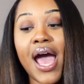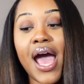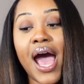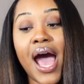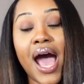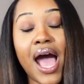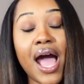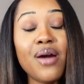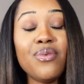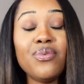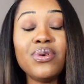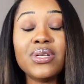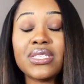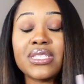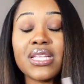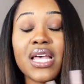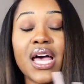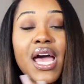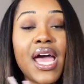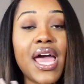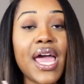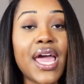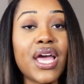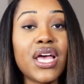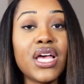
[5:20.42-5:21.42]
I was
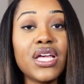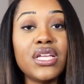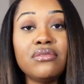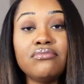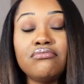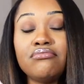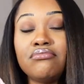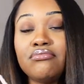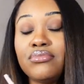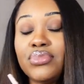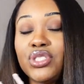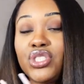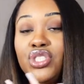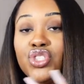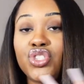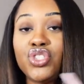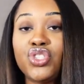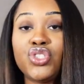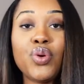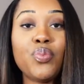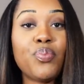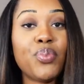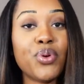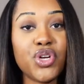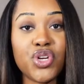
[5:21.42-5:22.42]
like
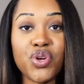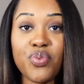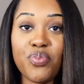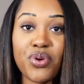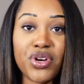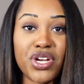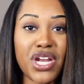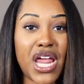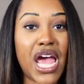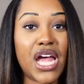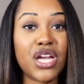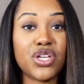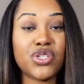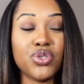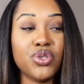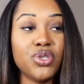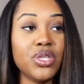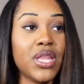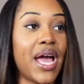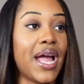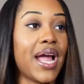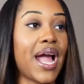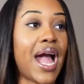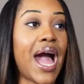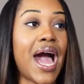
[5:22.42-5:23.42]
super duper natural.
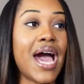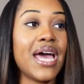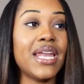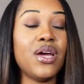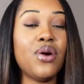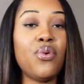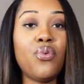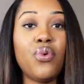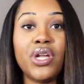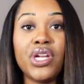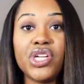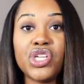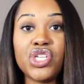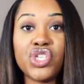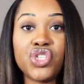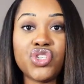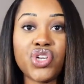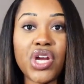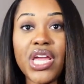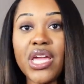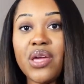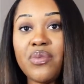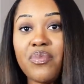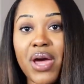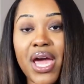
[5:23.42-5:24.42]
Like, I didn't want to
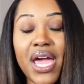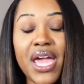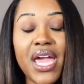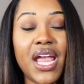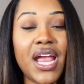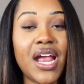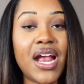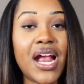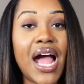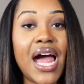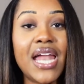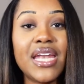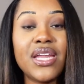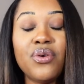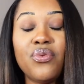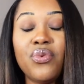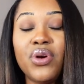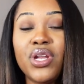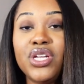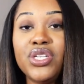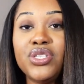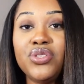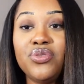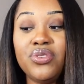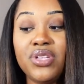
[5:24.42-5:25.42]
straighten my hair, I didn't
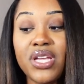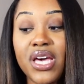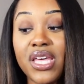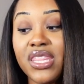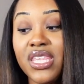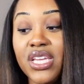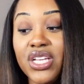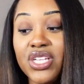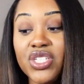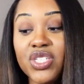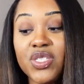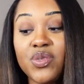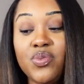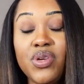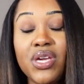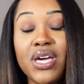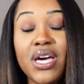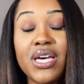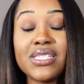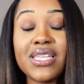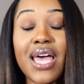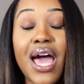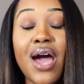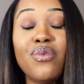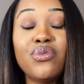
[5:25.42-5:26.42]
want to do nothing, just
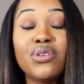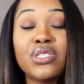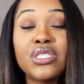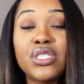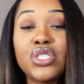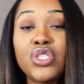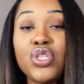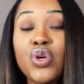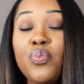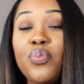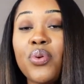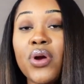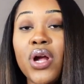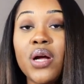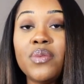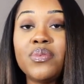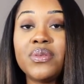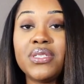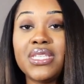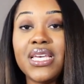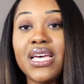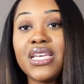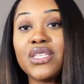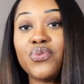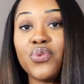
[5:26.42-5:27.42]
because I was super
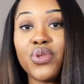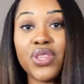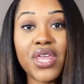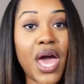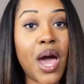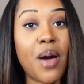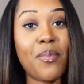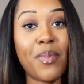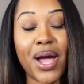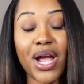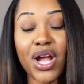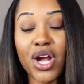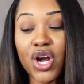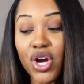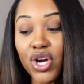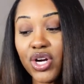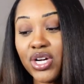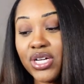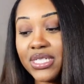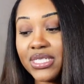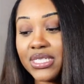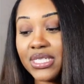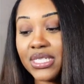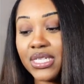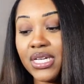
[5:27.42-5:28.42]
obsessed with how my
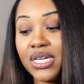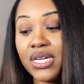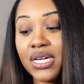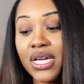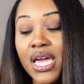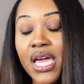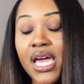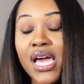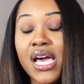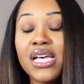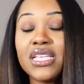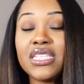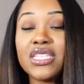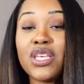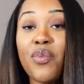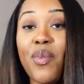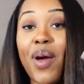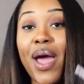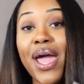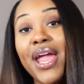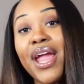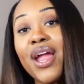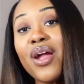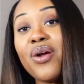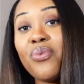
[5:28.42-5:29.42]
curls look. So my
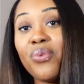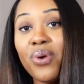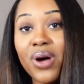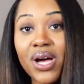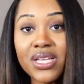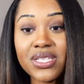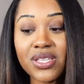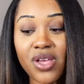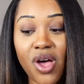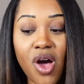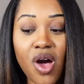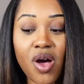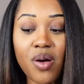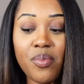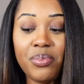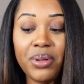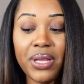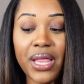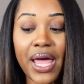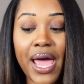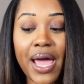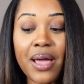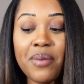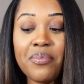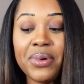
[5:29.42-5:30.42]
hair was all
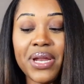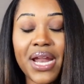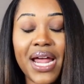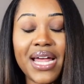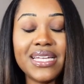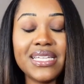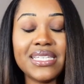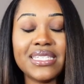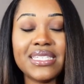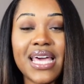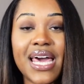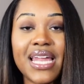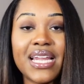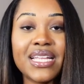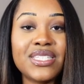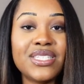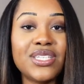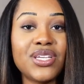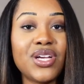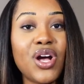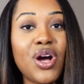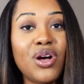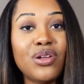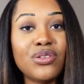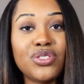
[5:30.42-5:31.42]
black, but I decided
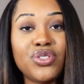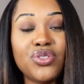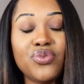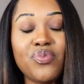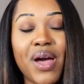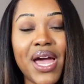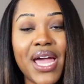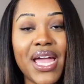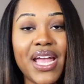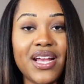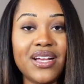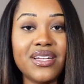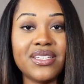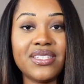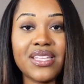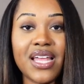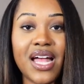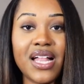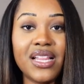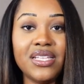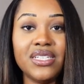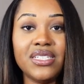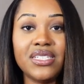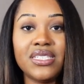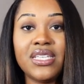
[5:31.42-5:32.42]
to go to my
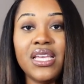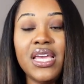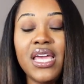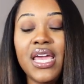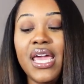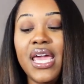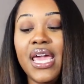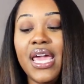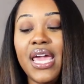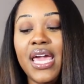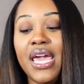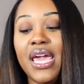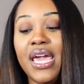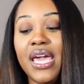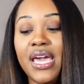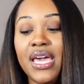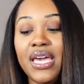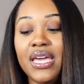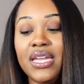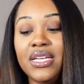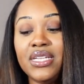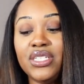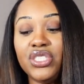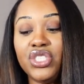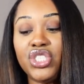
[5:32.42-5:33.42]
hairstylist
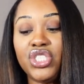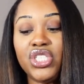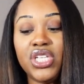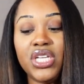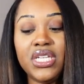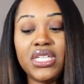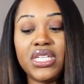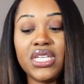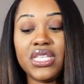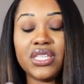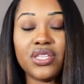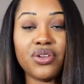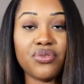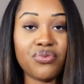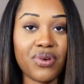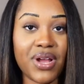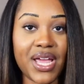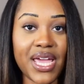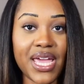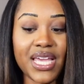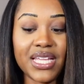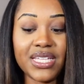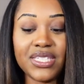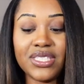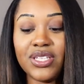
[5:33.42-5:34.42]
and she did the
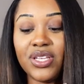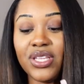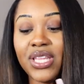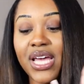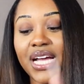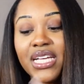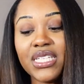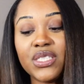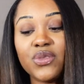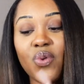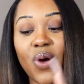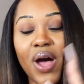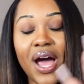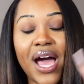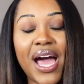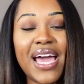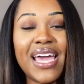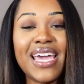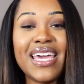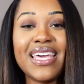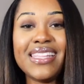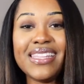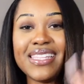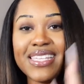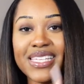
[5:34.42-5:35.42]
red. So that's
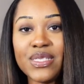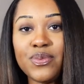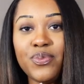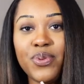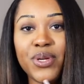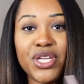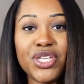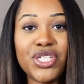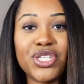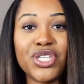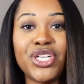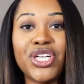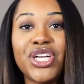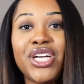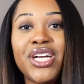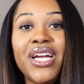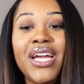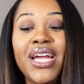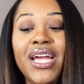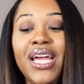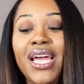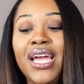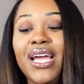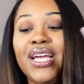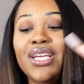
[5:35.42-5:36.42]
why in this picture
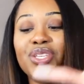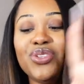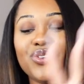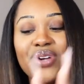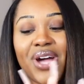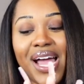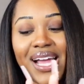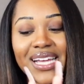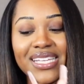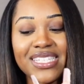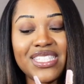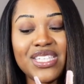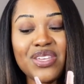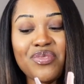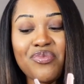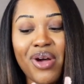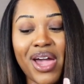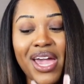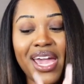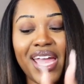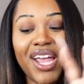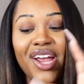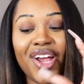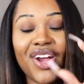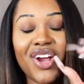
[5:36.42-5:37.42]
you guys see my
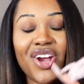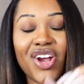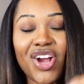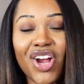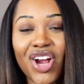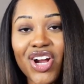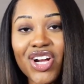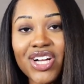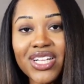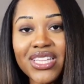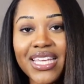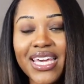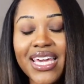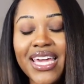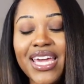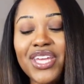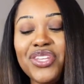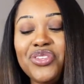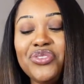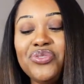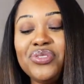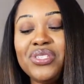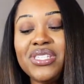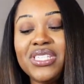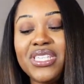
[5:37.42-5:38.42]
hair curly
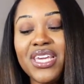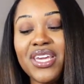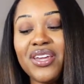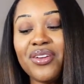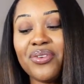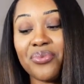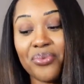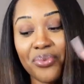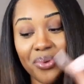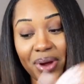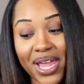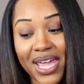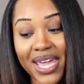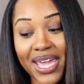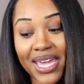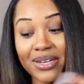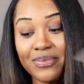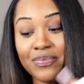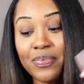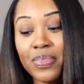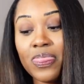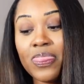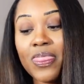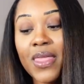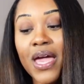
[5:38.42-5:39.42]
and you see it red.
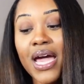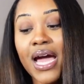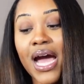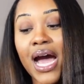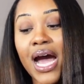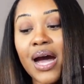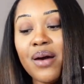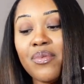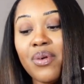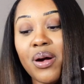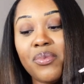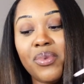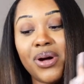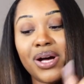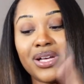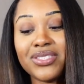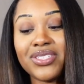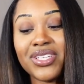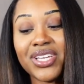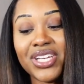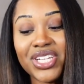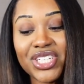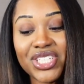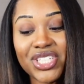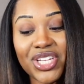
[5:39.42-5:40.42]
I'm also
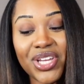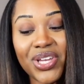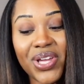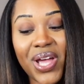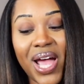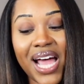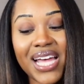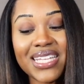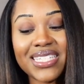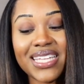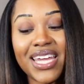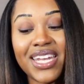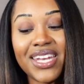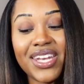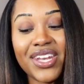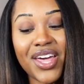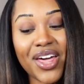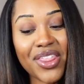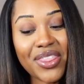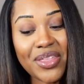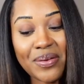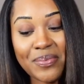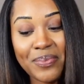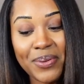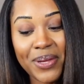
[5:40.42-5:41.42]
going to show you guys
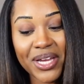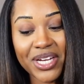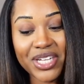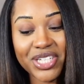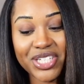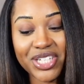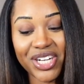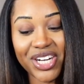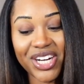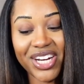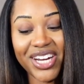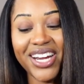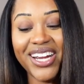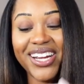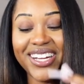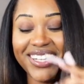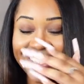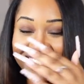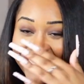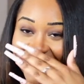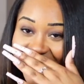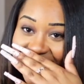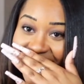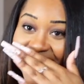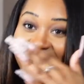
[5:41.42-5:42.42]
another picture.
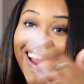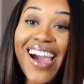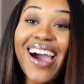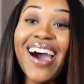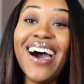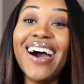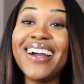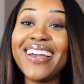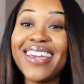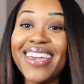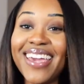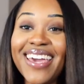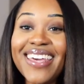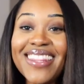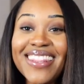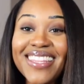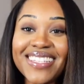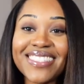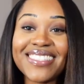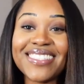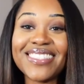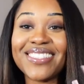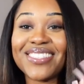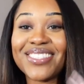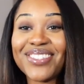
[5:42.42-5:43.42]
Again,
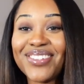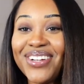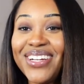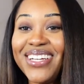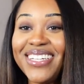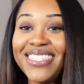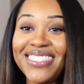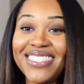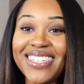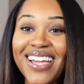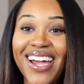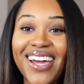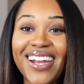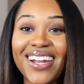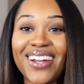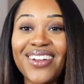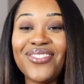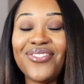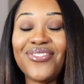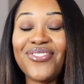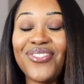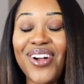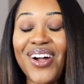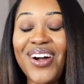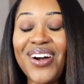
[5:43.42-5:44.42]
this is screenshotted
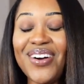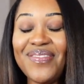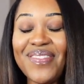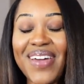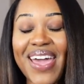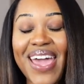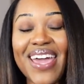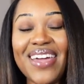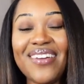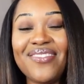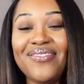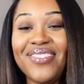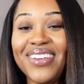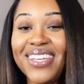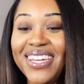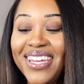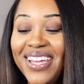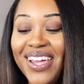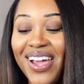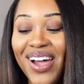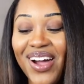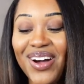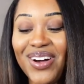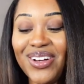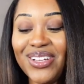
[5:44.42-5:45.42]
from a
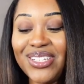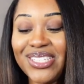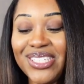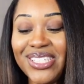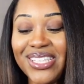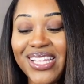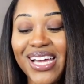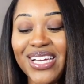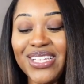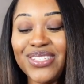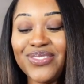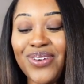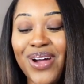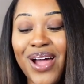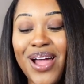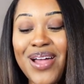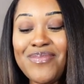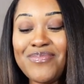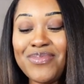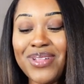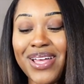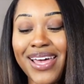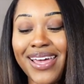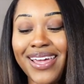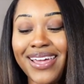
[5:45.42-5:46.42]
video, so that's why
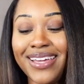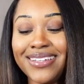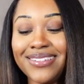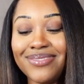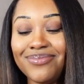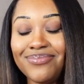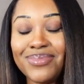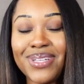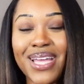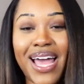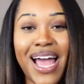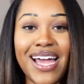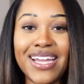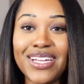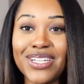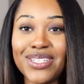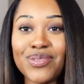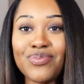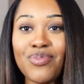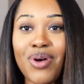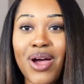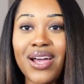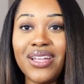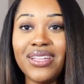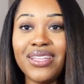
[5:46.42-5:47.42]
I'm like kind of
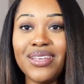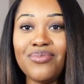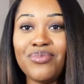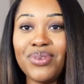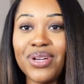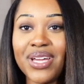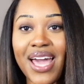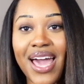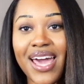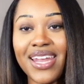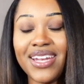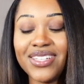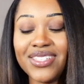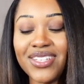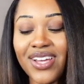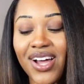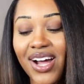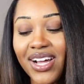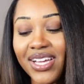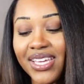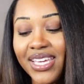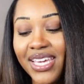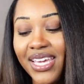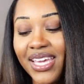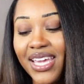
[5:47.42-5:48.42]
smiling but kind of
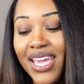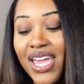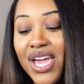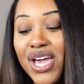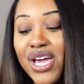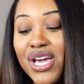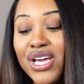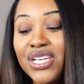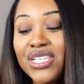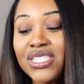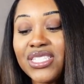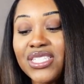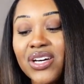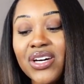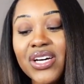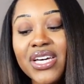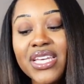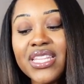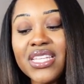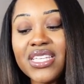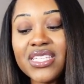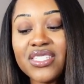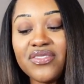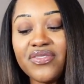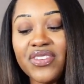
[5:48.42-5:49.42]
talking. So in
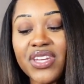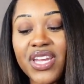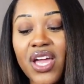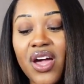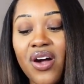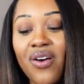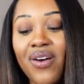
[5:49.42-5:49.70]
this video,